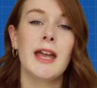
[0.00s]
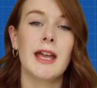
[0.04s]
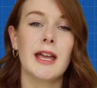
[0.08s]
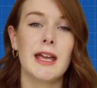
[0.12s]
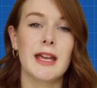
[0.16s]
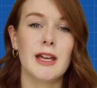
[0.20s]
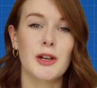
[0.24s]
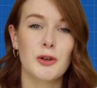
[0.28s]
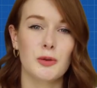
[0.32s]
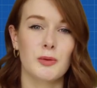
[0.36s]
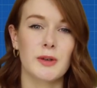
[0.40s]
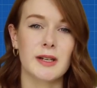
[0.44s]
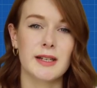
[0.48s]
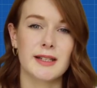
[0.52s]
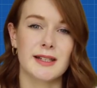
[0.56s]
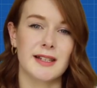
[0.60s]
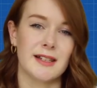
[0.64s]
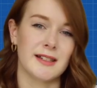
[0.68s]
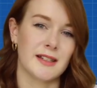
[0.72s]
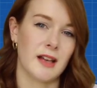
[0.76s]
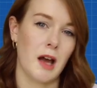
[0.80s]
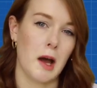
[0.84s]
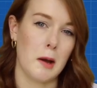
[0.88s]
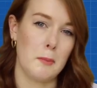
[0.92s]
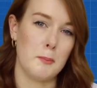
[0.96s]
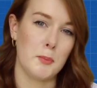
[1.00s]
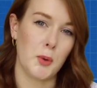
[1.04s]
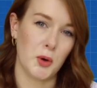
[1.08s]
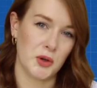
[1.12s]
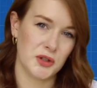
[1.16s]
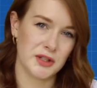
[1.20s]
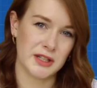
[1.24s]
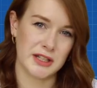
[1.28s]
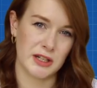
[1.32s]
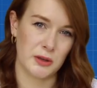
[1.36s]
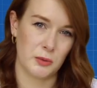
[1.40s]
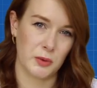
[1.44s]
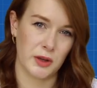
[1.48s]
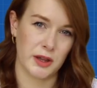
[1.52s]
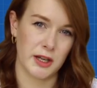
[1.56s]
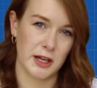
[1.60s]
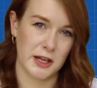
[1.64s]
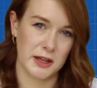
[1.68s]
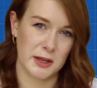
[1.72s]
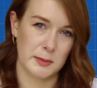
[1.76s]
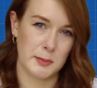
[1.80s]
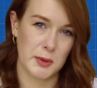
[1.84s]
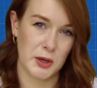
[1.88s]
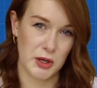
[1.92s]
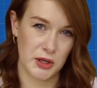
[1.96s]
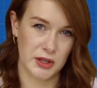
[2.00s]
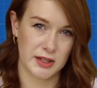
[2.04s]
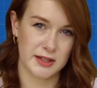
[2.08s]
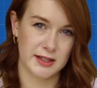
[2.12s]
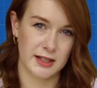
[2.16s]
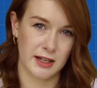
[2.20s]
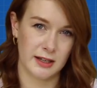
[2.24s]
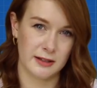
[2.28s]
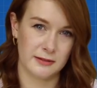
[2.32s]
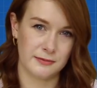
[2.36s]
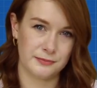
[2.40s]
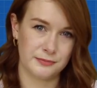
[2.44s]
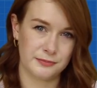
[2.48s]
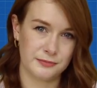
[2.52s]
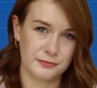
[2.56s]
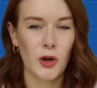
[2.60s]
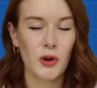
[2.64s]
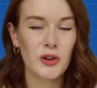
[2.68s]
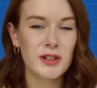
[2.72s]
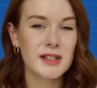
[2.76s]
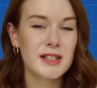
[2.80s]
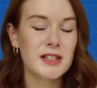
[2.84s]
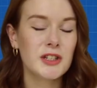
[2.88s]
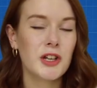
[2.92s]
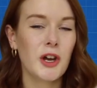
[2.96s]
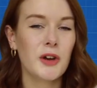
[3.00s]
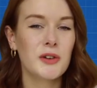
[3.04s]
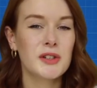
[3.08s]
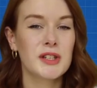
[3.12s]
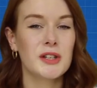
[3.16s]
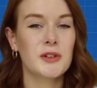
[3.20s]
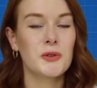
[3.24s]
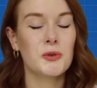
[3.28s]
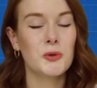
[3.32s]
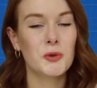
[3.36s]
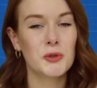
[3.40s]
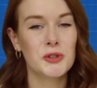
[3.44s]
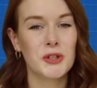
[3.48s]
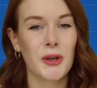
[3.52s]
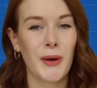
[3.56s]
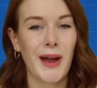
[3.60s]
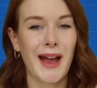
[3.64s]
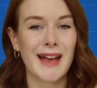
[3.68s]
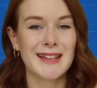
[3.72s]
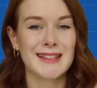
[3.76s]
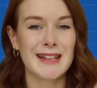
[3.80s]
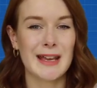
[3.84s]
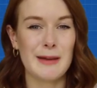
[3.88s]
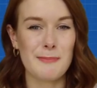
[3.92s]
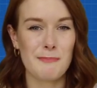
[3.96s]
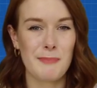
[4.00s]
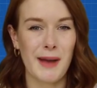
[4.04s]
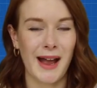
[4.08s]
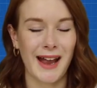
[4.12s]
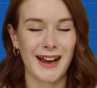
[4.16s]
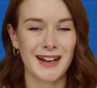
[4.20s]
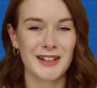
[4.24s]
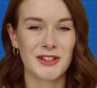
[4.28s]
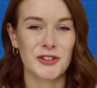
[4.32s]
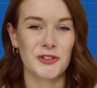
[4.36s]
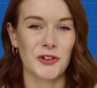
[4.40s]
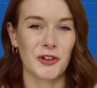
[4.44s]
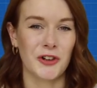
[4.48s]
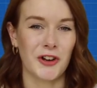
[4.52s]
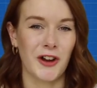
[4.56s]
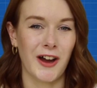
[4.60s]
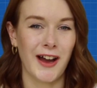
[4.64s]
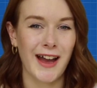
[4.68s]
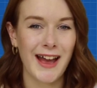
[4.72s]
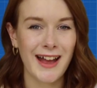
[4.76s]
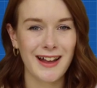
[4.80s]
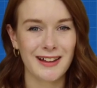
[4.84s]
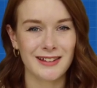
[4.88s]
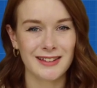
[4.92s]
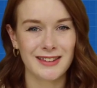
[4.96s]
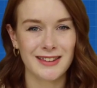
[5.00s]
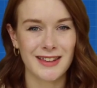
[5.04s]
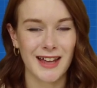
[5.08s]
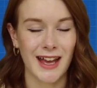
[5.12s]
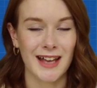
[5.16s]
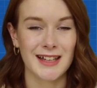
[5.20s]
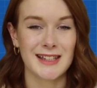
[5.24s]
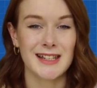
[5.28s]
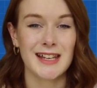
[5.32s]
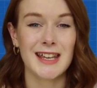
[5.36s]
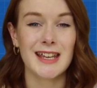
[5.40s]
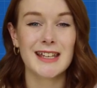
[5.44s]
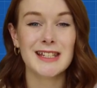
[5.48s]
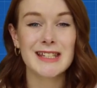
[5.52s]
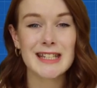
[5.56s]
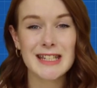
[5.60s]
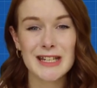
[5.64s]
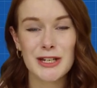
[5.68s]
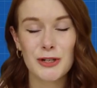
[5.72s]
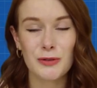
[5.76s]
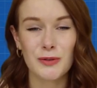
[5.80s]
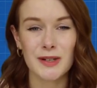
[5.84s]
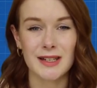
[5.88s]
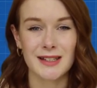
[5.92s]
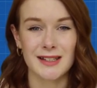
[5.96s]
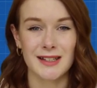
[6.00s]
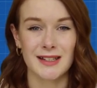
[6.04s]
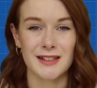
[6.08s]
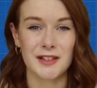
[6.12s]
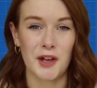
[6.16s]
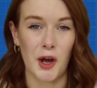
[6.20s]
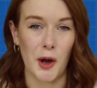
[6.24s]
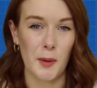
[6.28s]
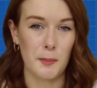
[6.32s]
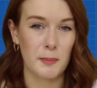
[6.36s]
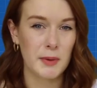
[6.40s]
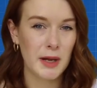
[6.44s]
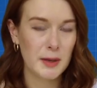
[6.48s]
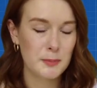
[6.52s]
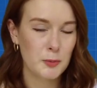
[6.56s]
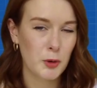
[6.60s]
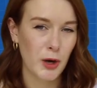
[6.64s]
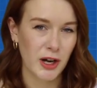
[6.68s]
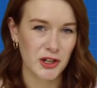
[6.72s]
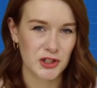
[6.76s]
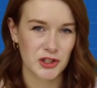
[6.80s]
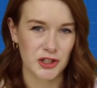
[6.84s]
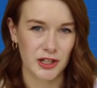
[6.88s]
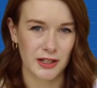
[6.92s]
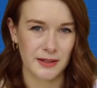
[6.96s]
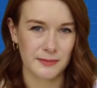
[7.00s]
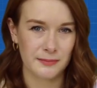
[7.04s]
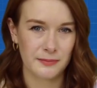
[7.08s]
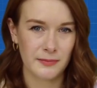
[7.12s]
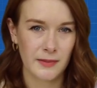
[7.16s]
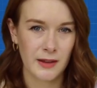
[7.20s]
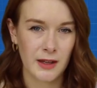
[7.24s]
increases our bonding with another person. Oxytocin also has impacts on our health, as it decreases our blood pressure.